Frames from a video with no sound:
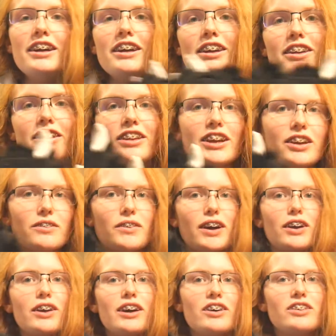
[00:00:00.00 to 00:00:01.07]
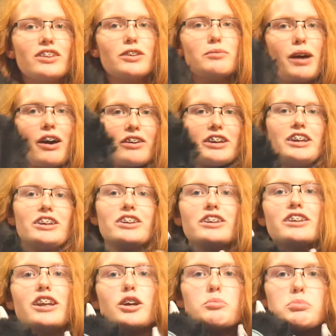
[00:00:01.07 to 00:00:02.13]
You know, like if I held them out here
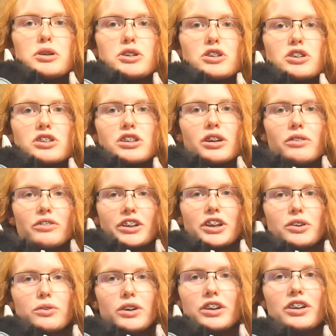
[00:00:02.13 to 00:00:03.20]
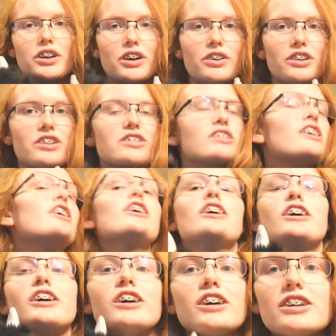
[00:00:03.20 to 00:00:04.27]
to take a picture or something, like, you wouldn't notice.
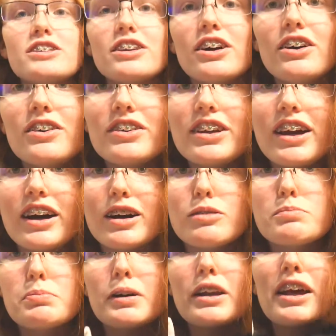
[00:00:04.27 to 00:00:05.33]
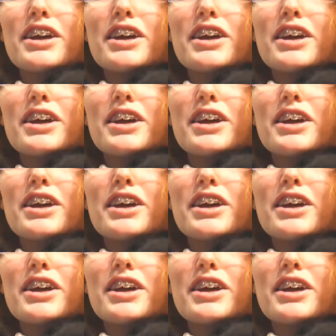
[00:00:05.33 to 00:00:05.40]
So yeah, but